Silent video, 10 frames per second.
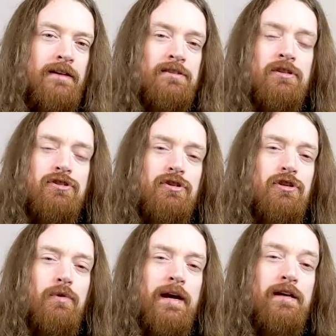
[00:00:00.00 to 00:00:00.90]
doesn't do
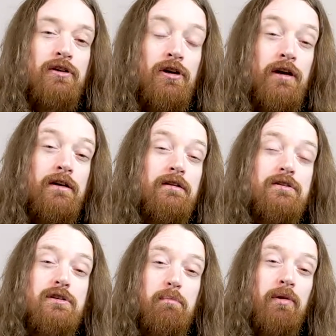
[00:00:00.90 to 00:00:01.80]
you any
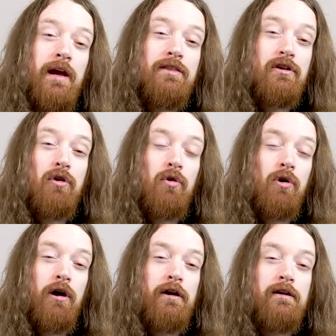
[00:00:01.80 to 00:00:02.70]
good to play the
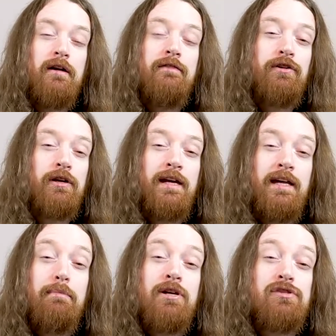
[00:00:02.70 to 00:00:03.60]
chord if you're
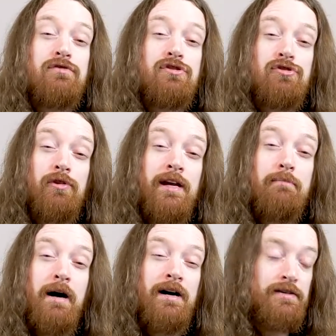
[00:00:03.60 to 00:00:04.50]
getting a bunch of
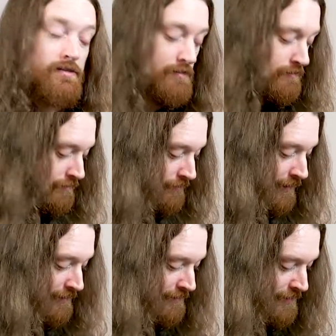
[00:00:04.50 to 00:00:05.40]
string buzz,
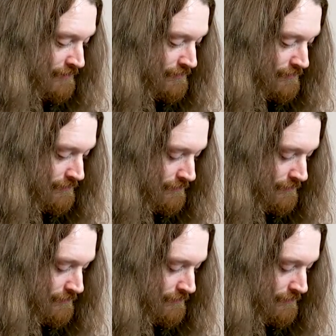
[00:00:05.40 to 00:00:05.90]
like this.